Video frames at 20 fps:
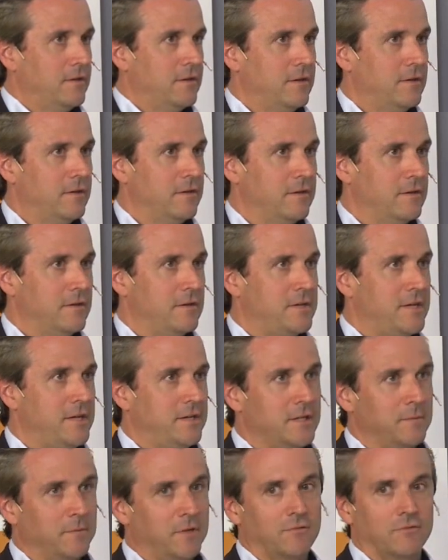and
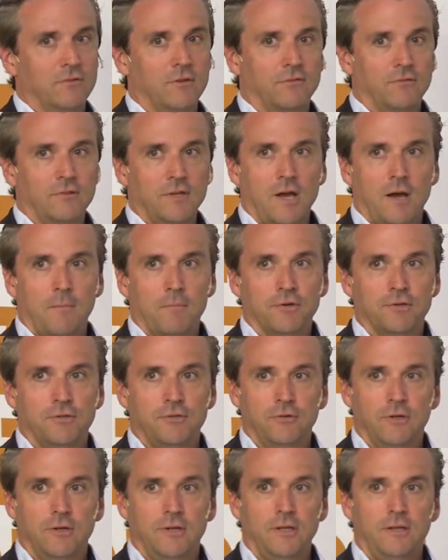TTIP gives us the
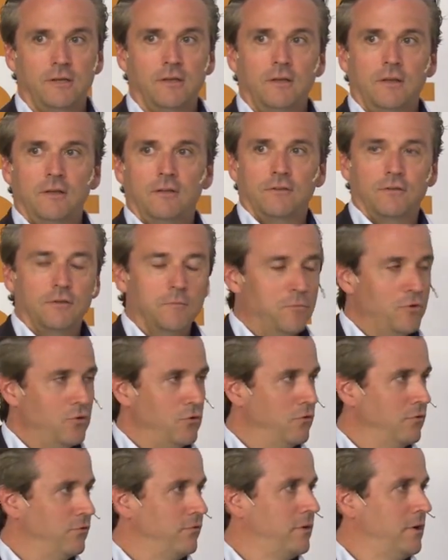opportunity to
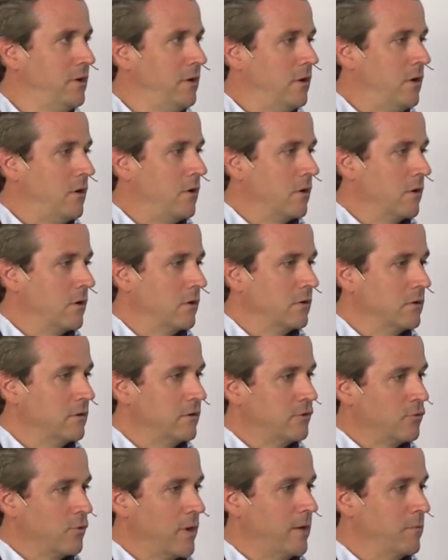move our
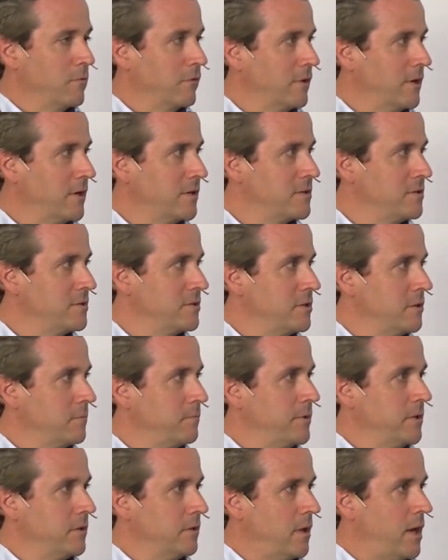trade relationship
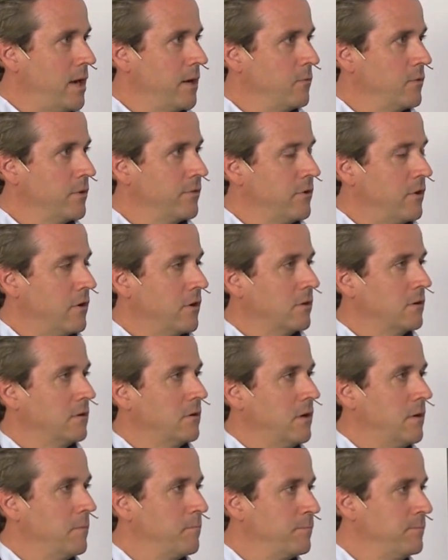in line with our
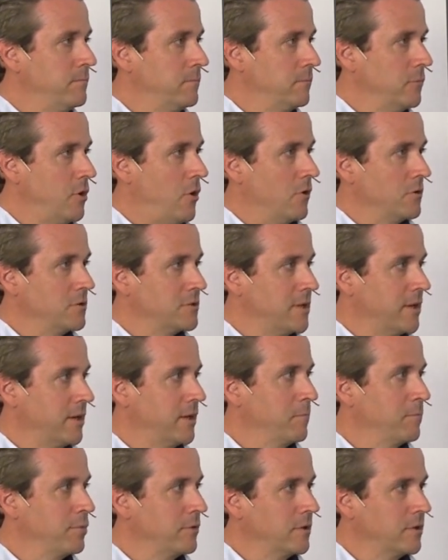uh,
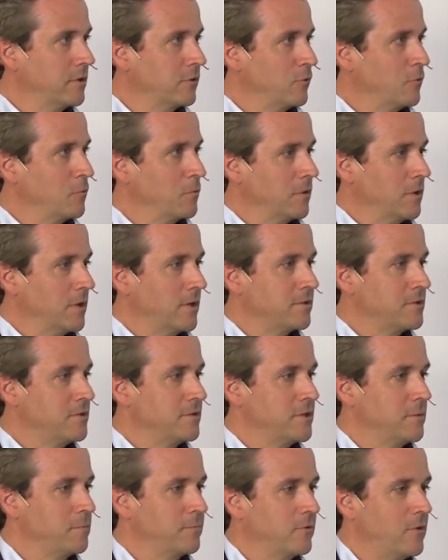longstanding political
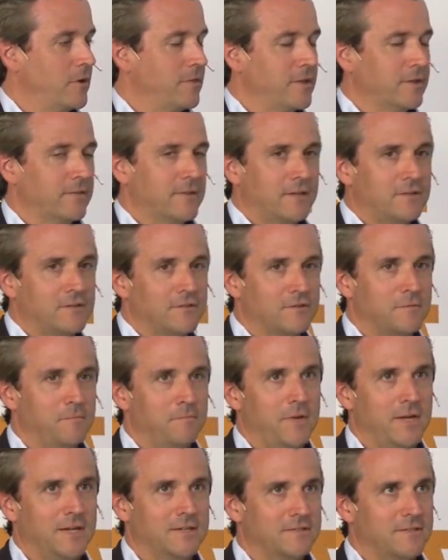relationship. So I think that just
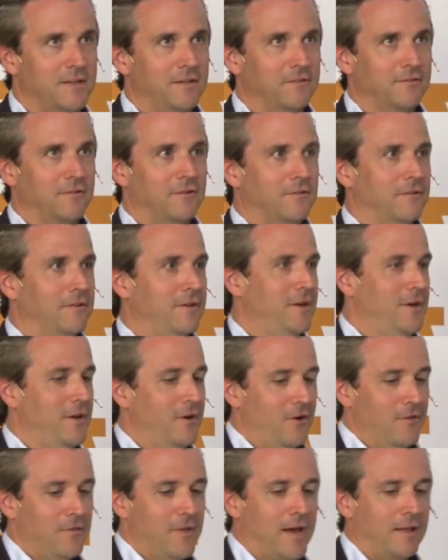makes sense on,
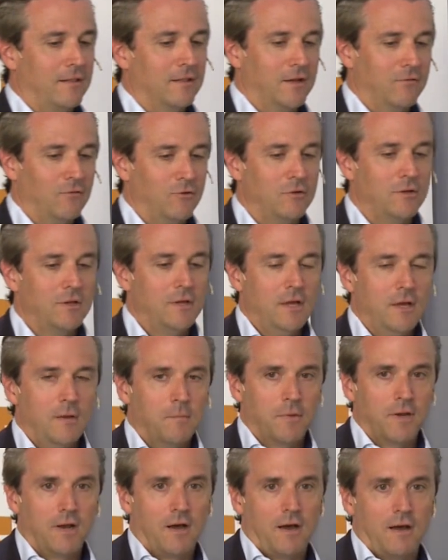on that level.
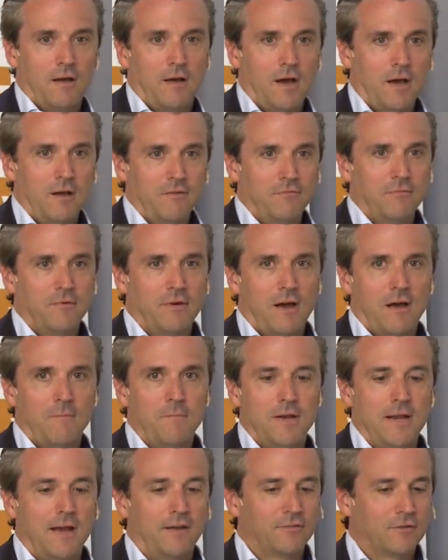But I, have I've
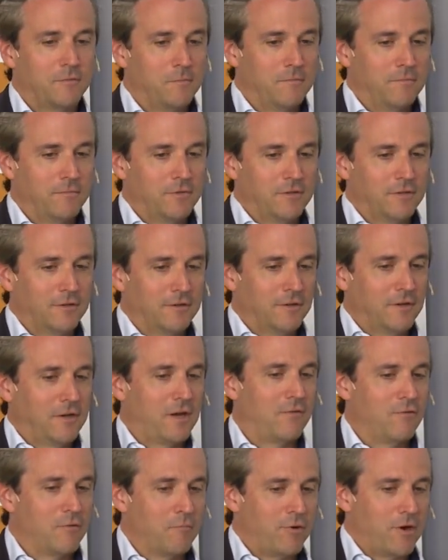been asked to, to,
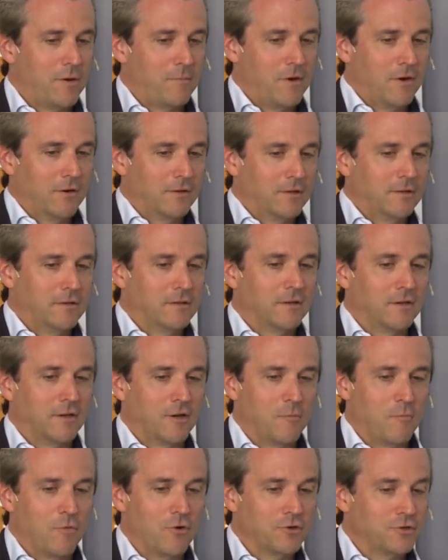cover primarily the
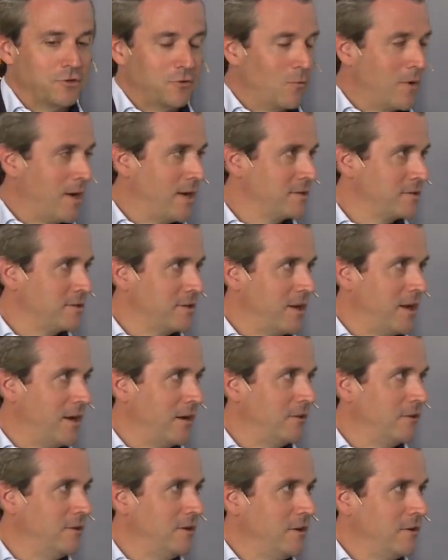commercial
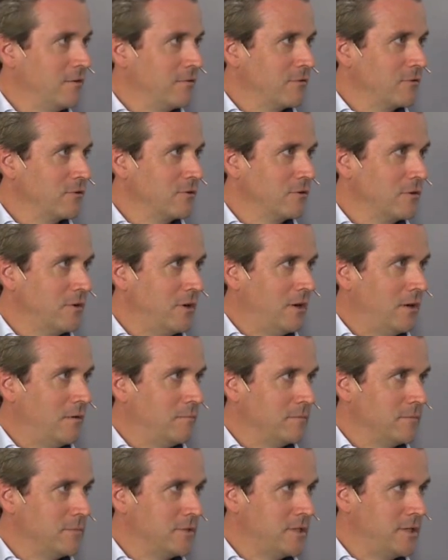rationale for
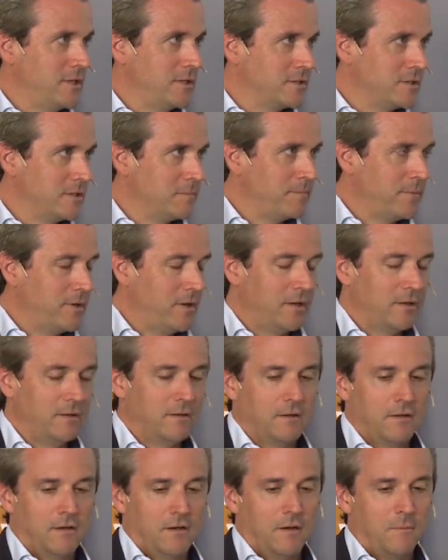um, TTIP,
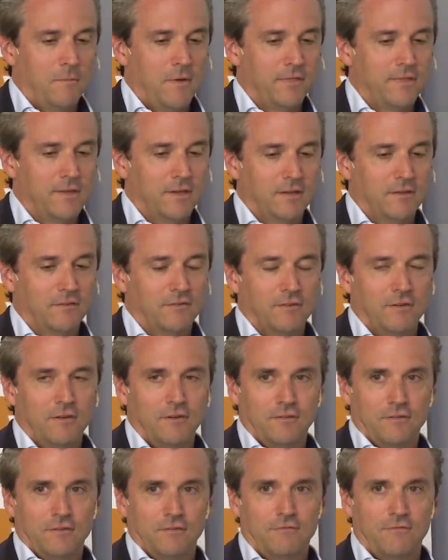and um, I think it's a,
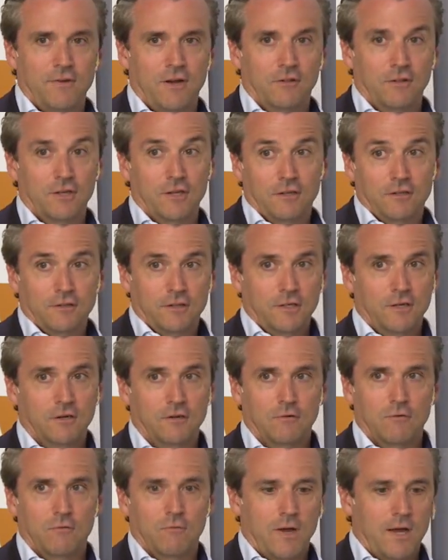it's a fairly
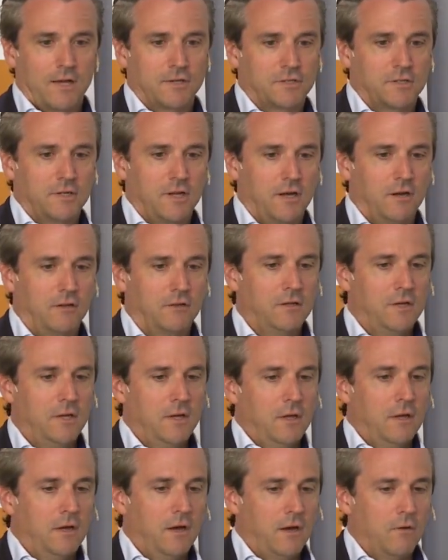clear rationale.
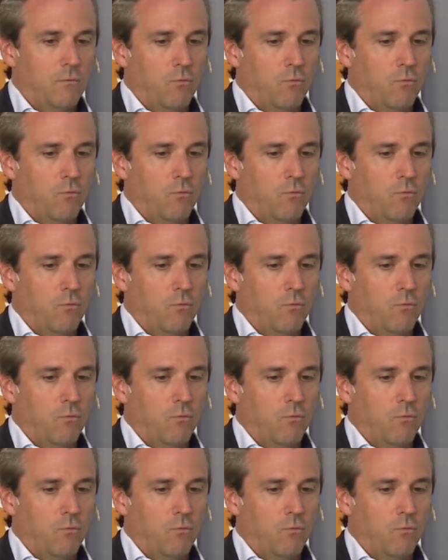Uh,